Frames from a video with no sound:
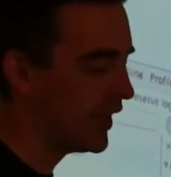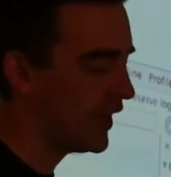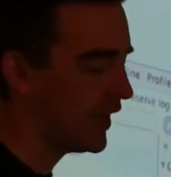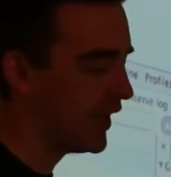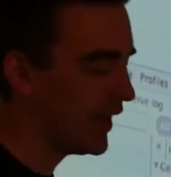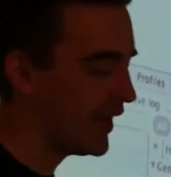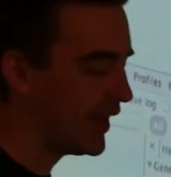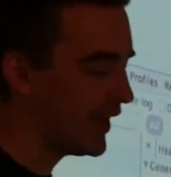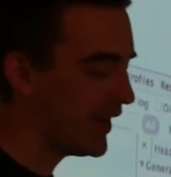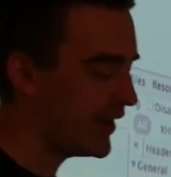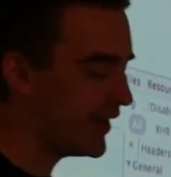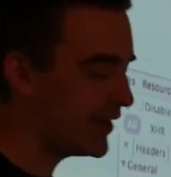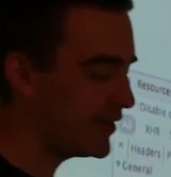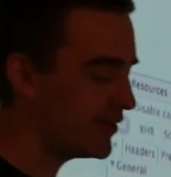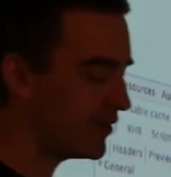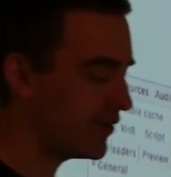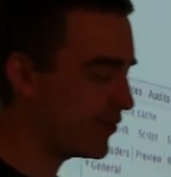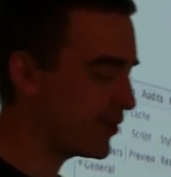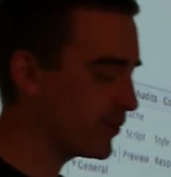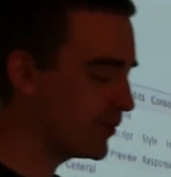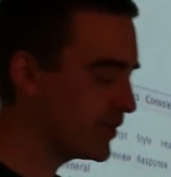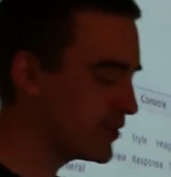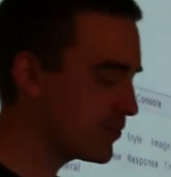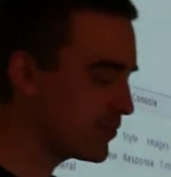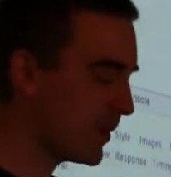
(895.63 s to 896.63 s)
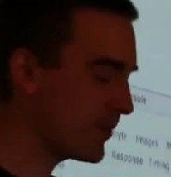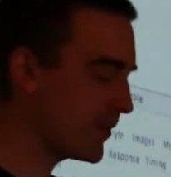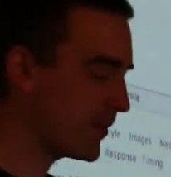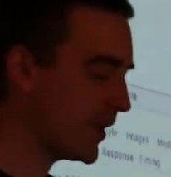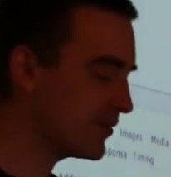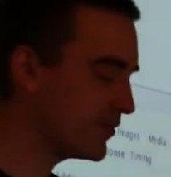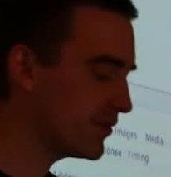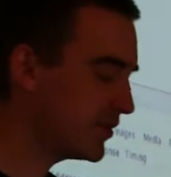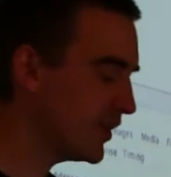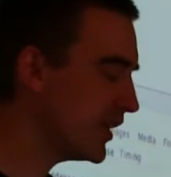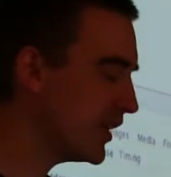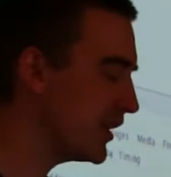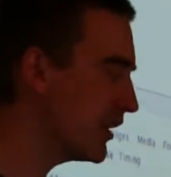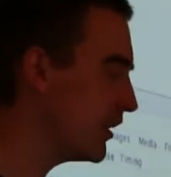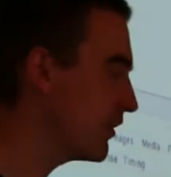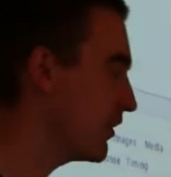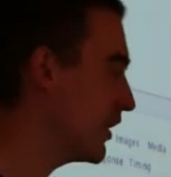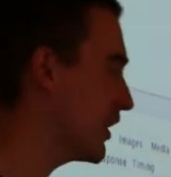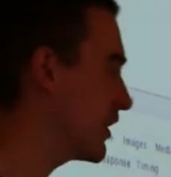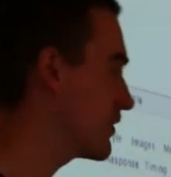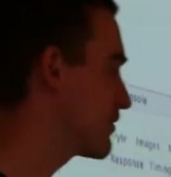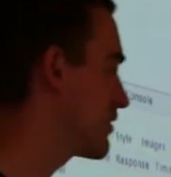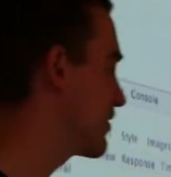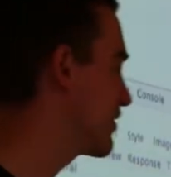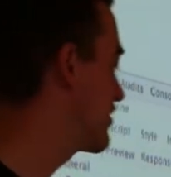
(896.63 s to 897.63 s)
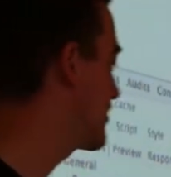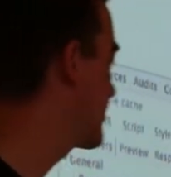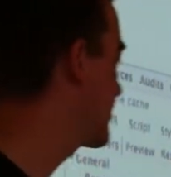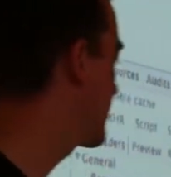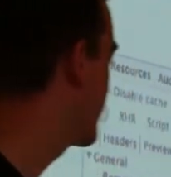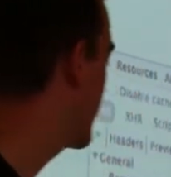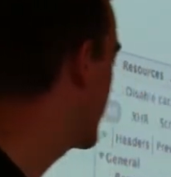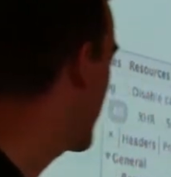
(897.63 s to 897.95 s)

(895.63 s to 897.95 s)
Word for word: And the reason why I'm not seeing anything is because this is